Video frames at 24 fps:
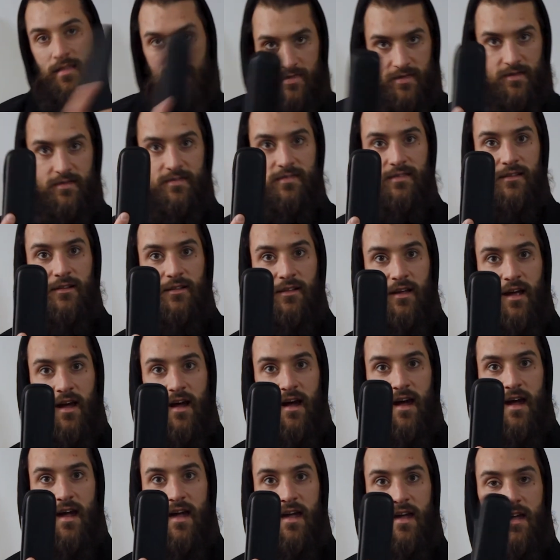This little
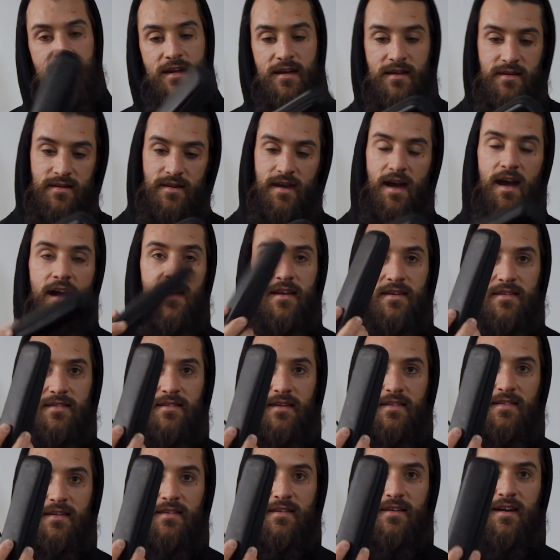guy. Yeah,
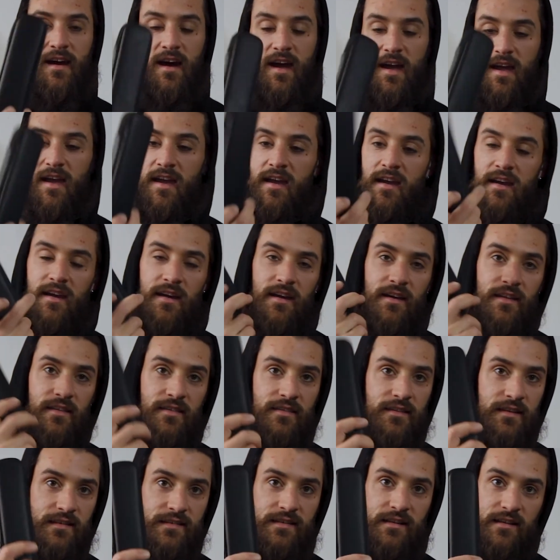see this guy?
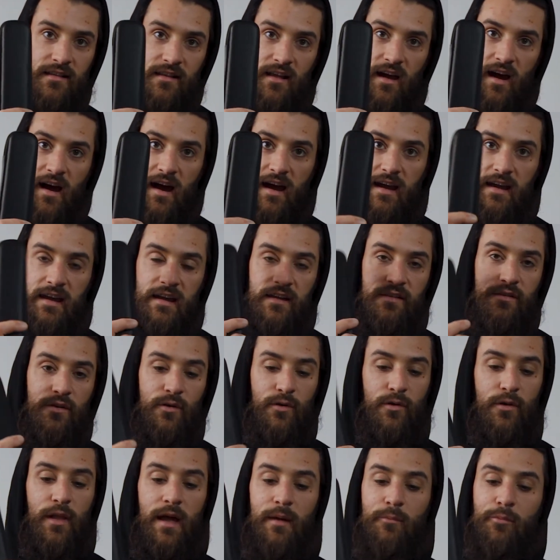This little guy is
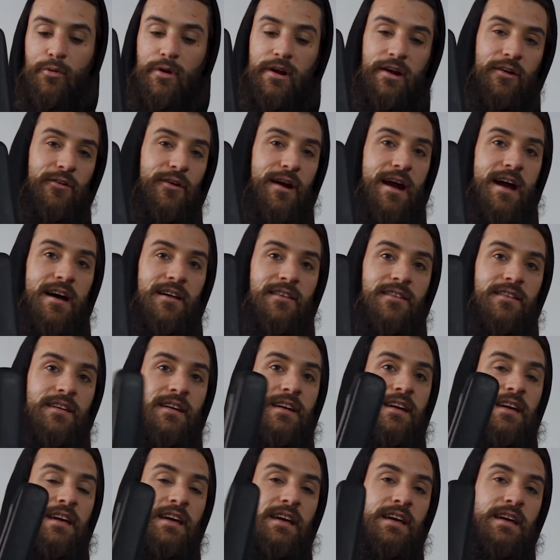all I bring around
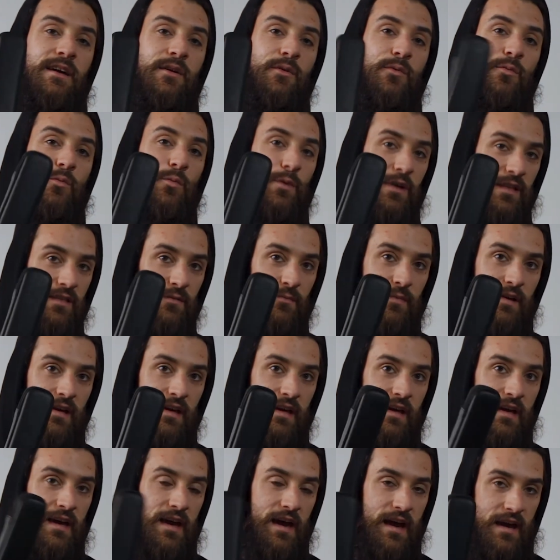with
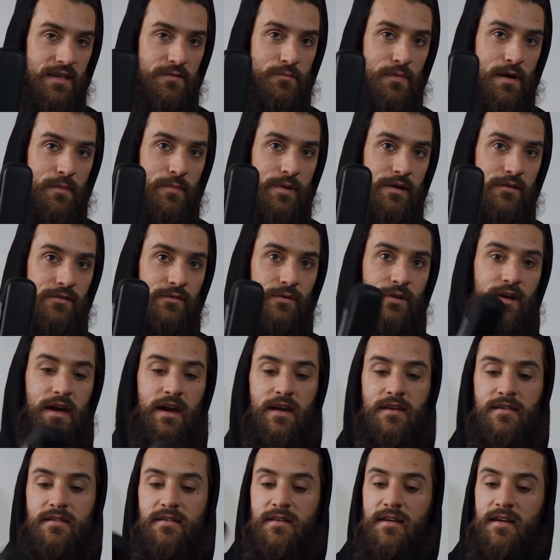me as my pencil
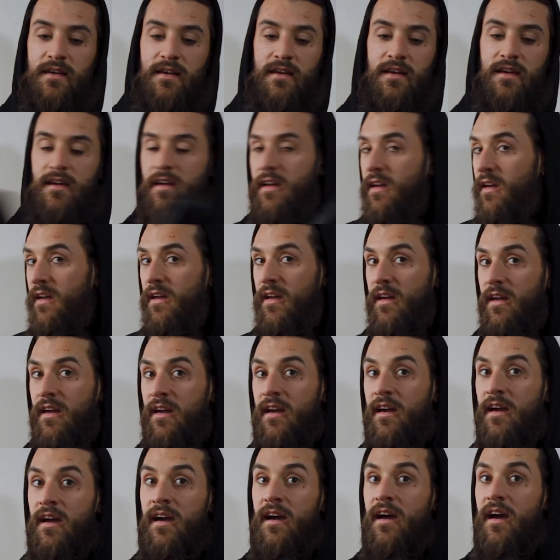case.
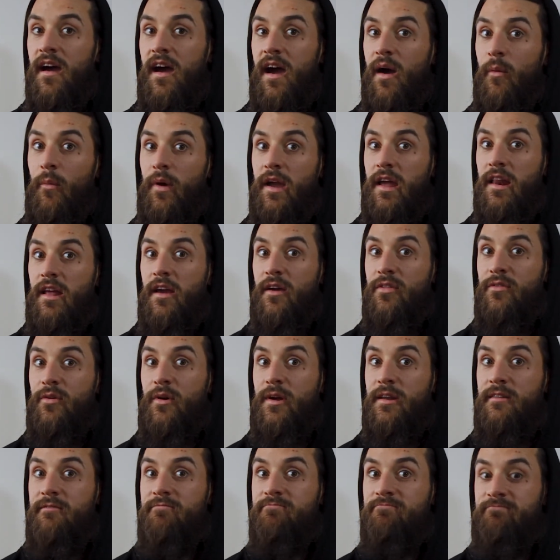And we're going to go
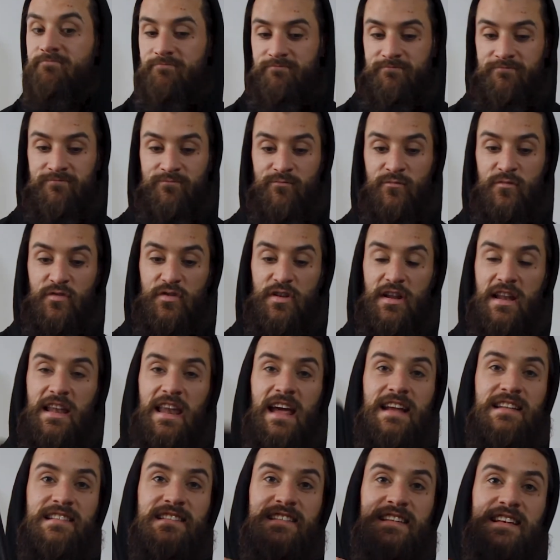through it. So
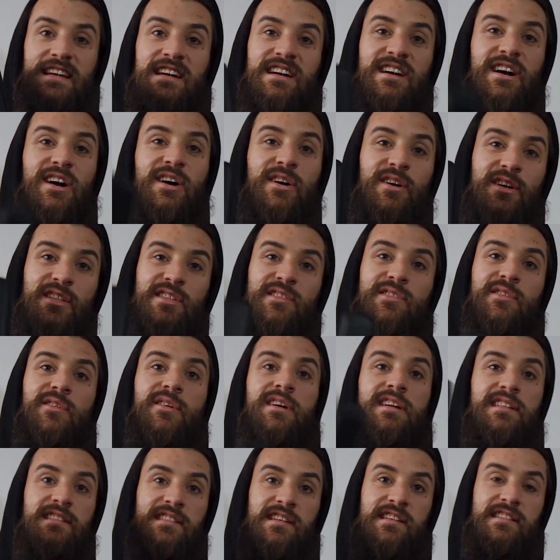let's go through
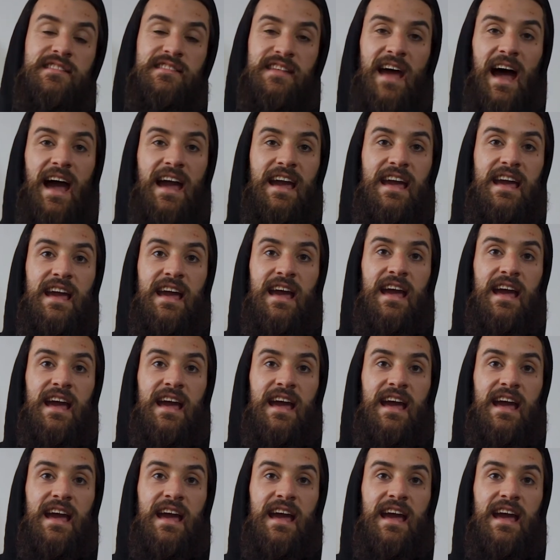it today.